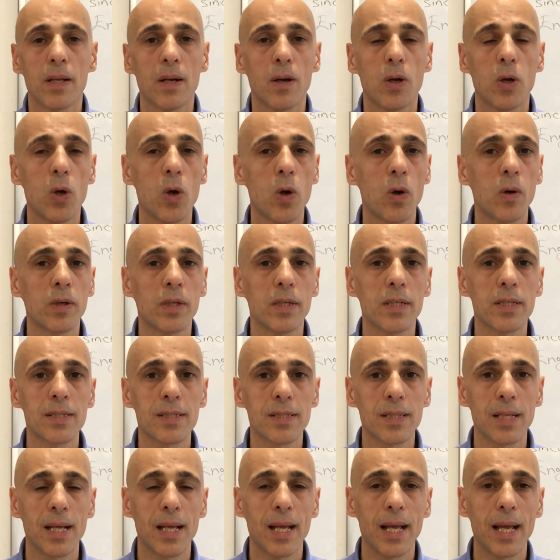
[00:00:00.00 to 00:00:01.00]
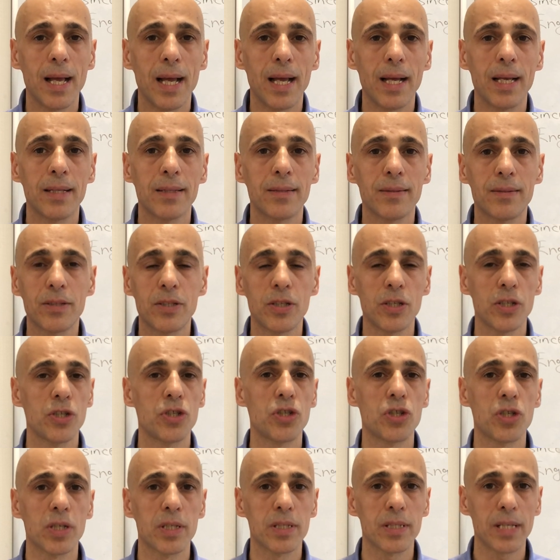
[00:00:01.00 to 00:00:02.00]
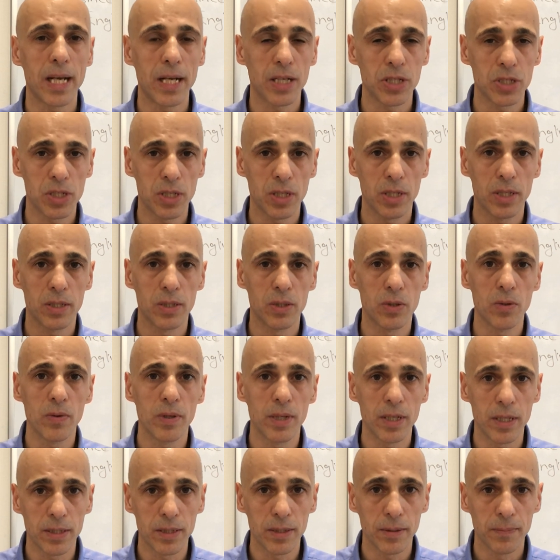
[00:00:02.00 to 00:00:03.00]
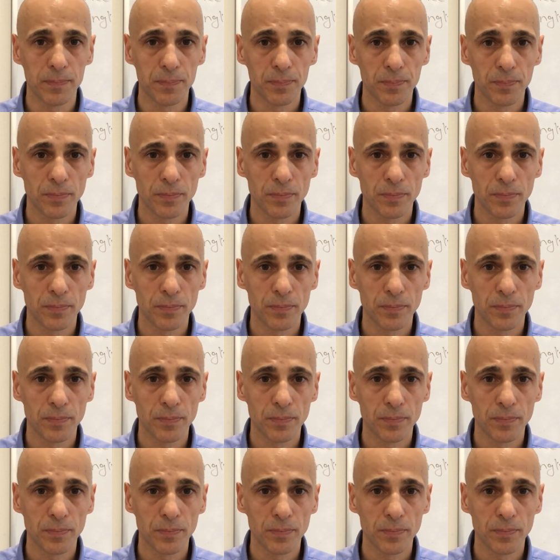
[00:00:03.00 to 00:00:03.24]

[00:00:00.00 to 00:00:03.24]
learners and teachers actually do it.